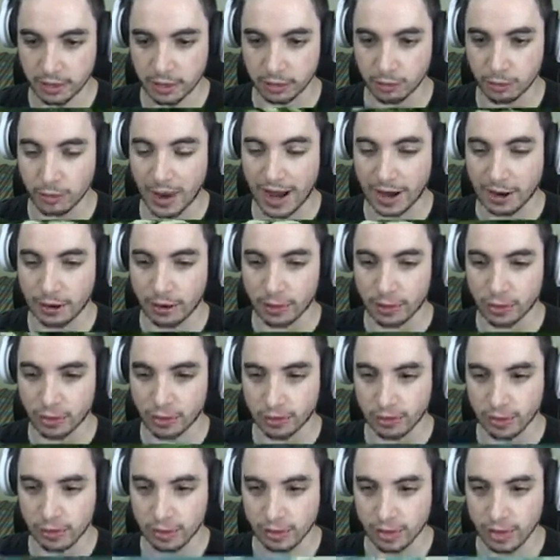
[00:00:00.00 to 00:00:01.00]
called
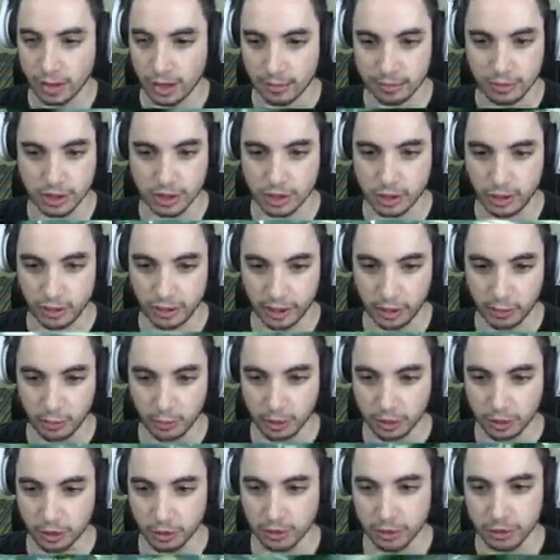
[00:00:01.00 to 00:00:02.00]
raccoons. I'm just calling it
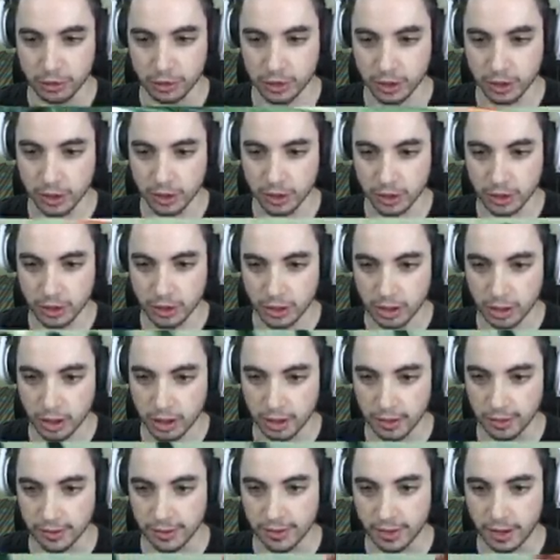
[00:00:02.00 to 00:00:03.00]
raccoon
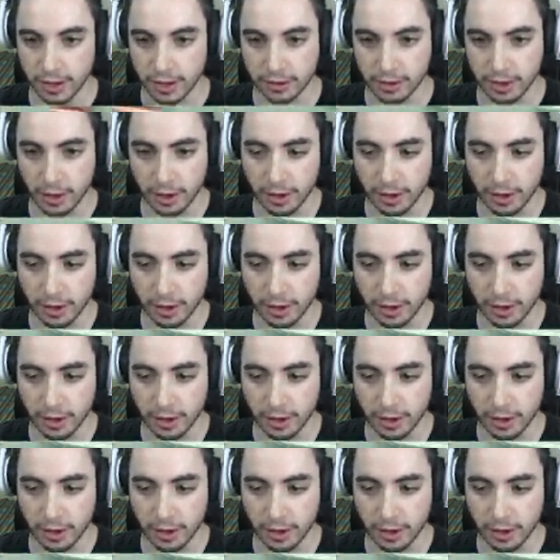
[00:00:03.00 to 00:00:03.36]
because I don't